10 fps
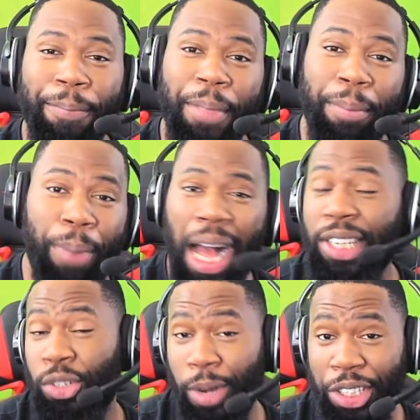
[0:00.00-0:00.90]

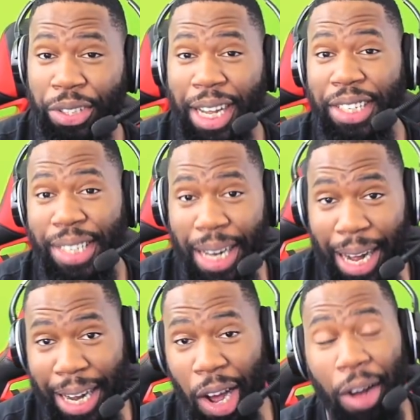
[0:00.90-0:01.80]
Boss Rush Stage
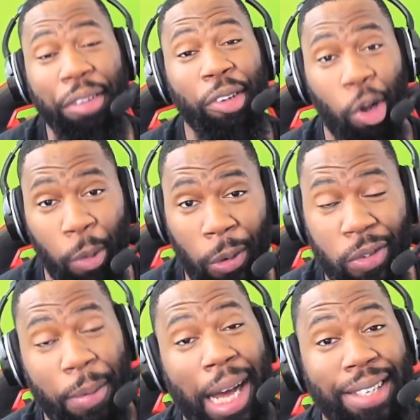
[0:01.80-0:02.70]
9 on Global. So
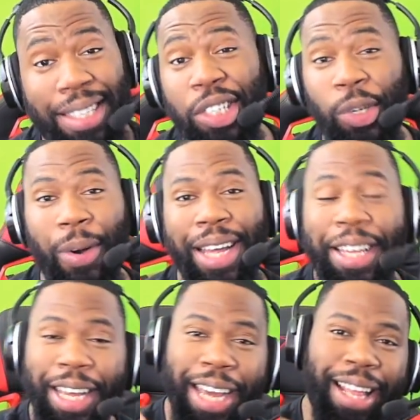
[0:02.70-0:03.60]
if you guys enjoy,
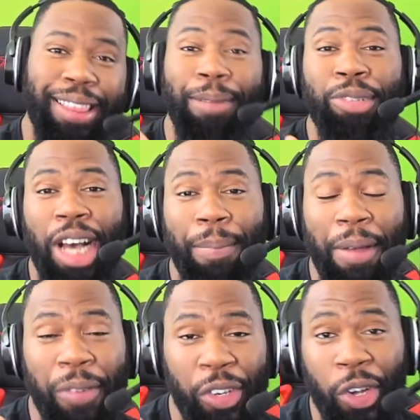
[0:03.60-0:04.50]
hit that thumbs up if
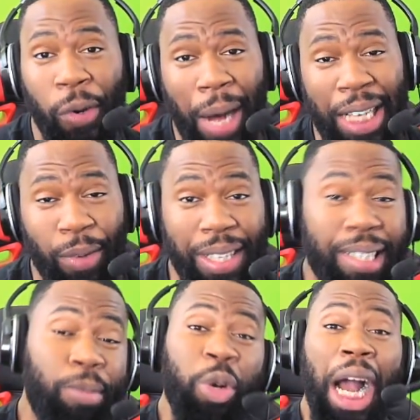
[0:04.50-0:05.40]
you do, as well as
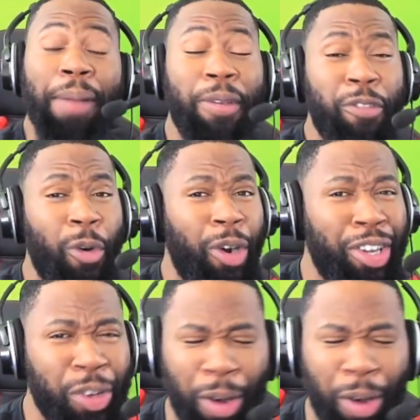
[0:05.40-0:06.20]
subscribe if you are new.